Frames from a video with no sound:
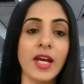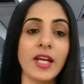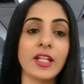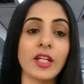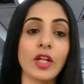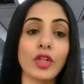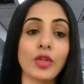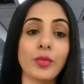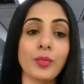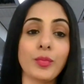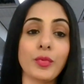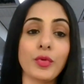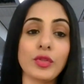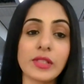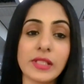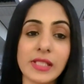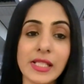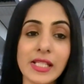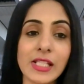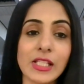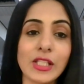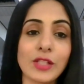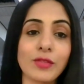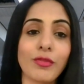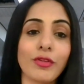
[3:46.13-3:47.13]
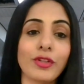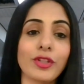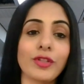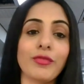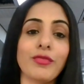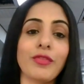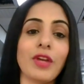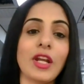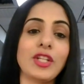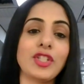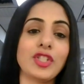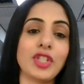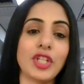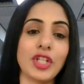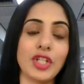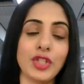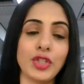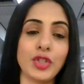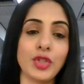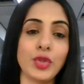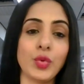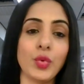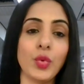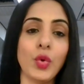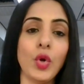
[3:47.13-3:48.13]
Now, the proceeds for the fresh
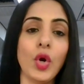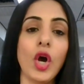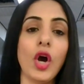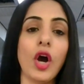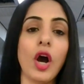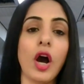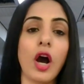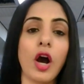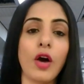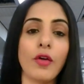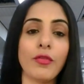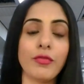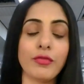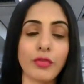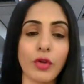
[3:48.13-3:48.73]
issue uh,